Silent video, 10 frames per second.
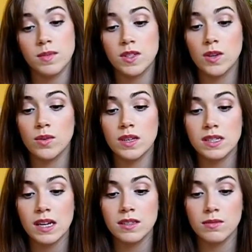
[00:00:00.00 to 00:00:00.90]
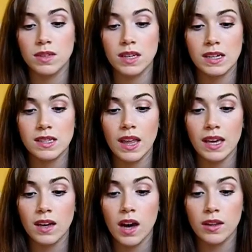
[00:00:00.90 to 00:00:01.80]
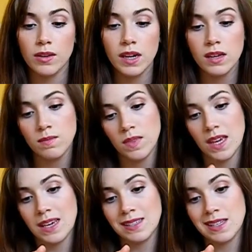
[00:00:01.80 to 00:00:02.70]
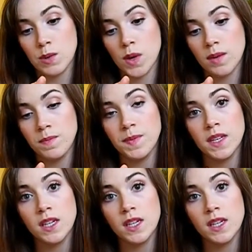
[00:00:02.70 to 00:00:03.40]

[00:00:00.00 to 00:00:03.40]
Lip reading: So this has a really nice light coloring, the EC1.